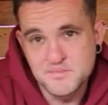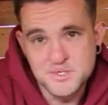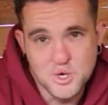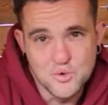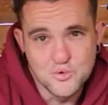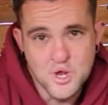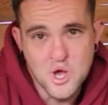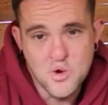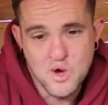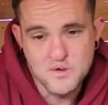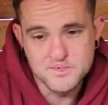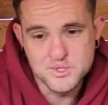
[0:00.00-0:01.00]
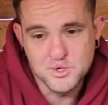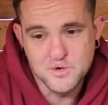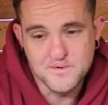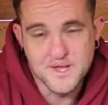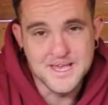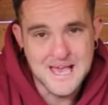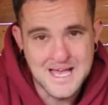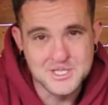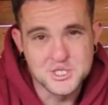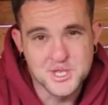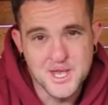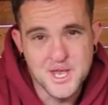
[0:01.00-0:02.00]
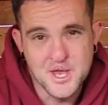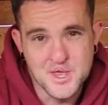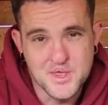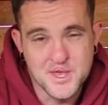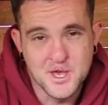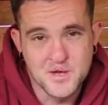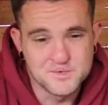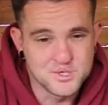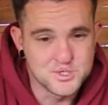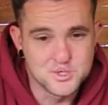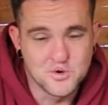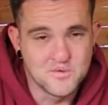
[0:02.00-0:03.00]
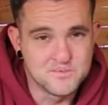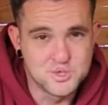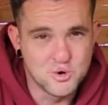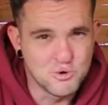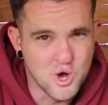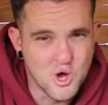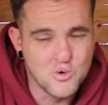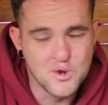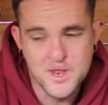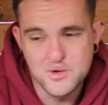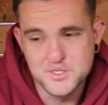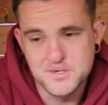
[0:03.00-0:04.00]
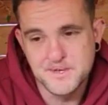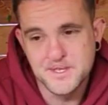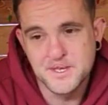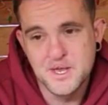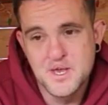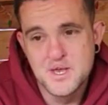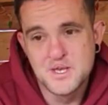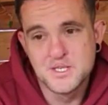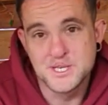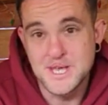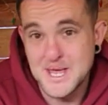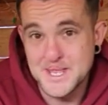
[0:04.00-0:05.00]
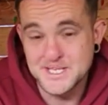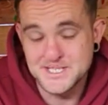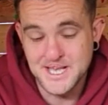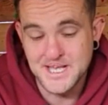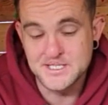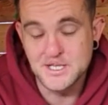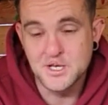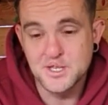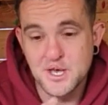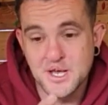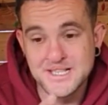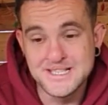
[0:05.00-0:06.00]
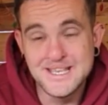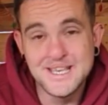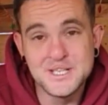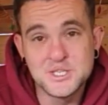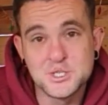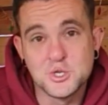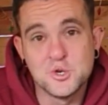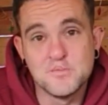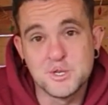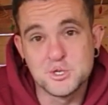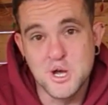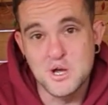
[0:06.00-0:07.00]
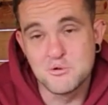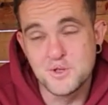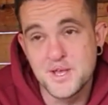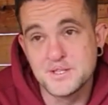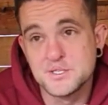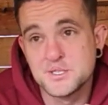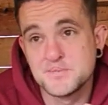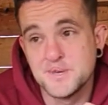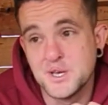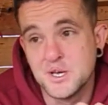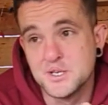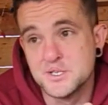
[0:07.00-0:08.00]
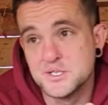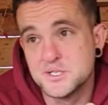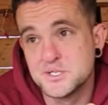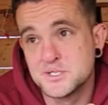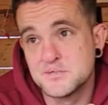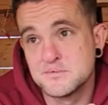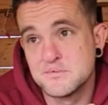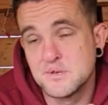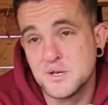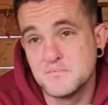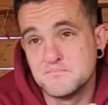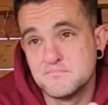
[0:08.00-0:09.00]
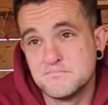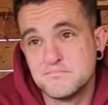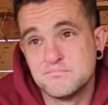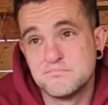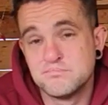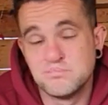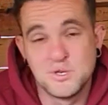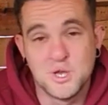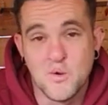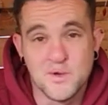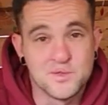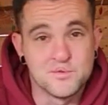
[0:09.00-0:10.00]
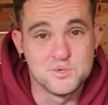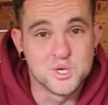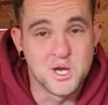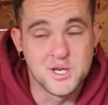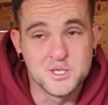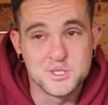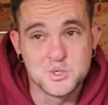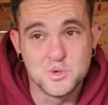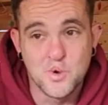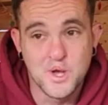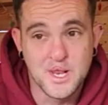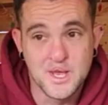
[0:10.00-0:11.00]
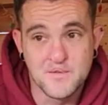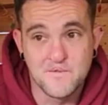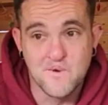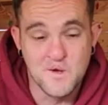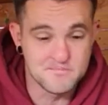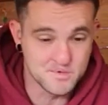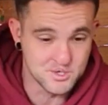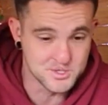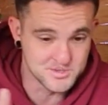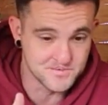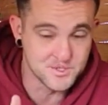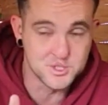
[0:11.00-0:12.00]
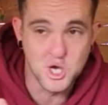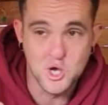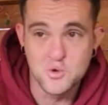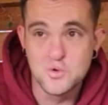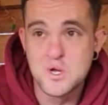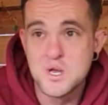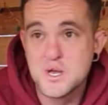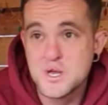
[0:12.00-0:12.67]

I'm so low I'm sort of like catching it and I think I've just sort of tore a hole in it or something so that needs to get done. I need to do my track rod ends because I'm going through tyres too quickly at the front because of the toe.